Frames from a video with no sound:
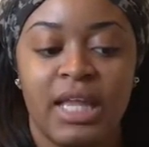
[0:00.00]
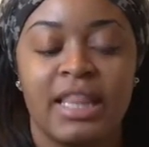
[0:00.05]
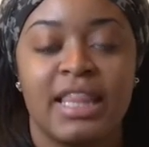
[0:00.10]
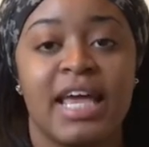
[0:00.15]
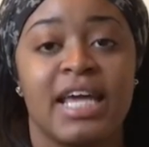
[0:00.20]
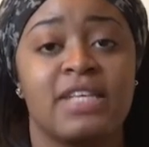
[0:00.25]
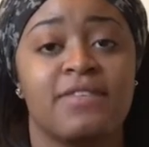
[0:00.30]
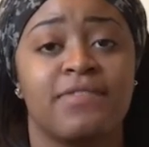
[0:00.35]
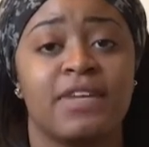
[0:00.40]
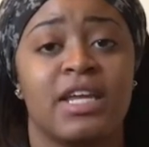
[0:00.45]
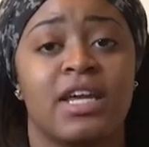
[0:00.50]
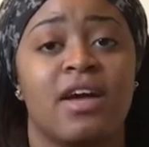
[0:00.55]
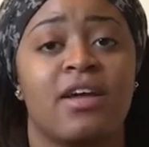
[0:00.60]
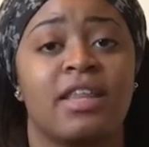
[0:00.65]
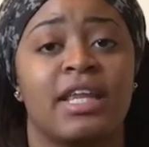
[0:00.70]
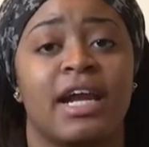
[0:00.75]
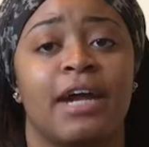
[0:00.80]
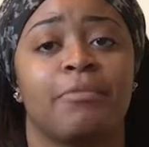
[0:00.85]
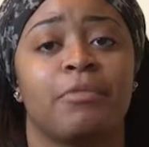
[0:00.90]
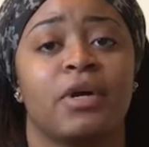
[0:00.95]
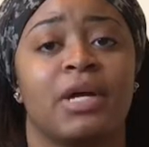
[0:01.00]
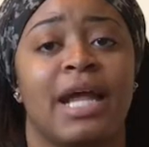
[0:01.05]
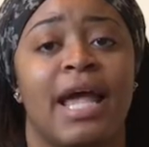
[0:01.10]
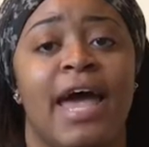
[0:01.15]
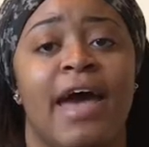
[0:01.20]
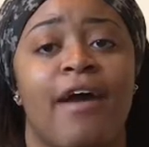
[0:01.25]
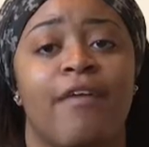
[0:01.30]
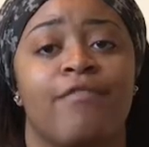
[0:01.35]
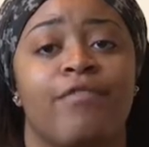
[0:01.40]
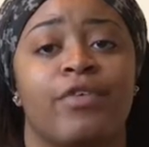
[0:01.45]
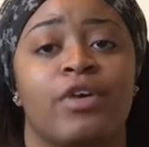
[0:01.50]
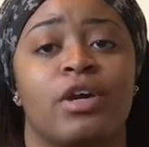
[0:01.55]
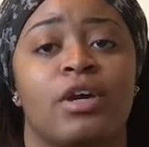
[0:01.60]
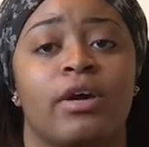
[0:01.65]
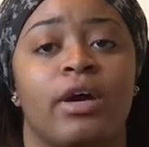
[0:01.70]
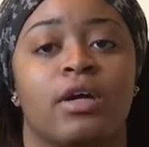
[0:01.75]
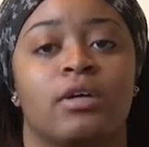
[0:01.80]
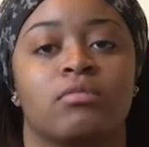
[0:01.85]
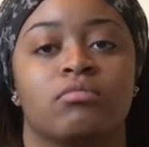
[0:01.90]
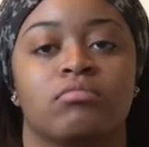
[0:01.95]
next video that I'm going to have for
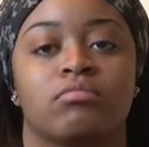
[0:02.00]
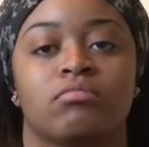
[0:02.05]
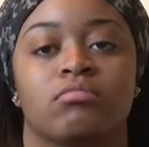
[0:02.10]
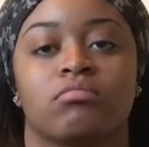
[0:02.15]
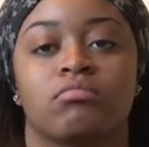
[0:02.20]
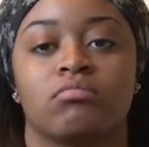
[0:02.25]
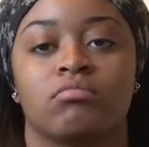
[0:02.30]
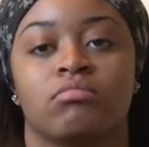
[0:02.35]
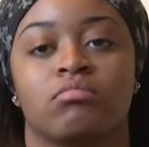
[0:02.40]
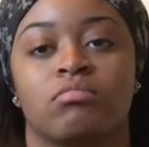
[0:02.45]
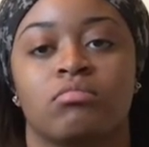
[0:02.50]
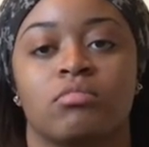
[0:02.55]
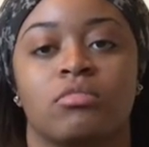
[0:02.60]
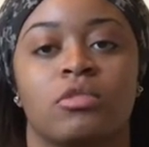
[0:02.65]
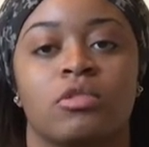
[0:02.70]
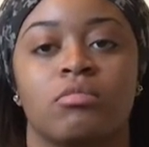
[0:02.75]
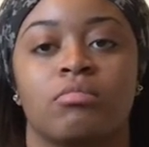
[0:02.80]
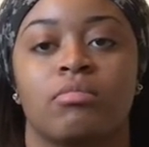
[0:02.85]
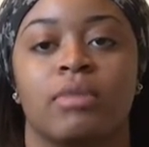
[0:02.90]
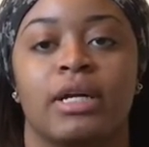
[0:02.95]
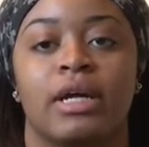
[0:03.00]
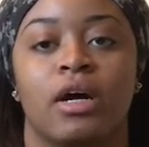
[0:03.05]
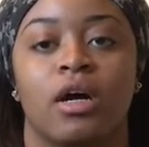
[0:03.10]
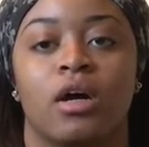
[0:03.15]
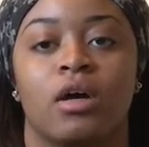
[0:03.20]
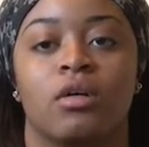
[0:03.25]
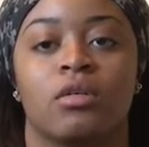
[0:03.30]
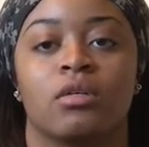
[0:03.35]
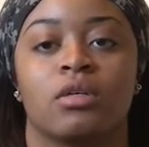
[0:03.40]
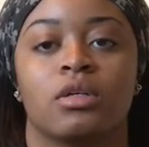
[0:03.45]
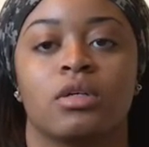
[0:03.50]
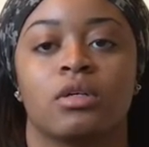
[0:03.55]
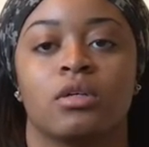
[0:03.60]
you, my dog,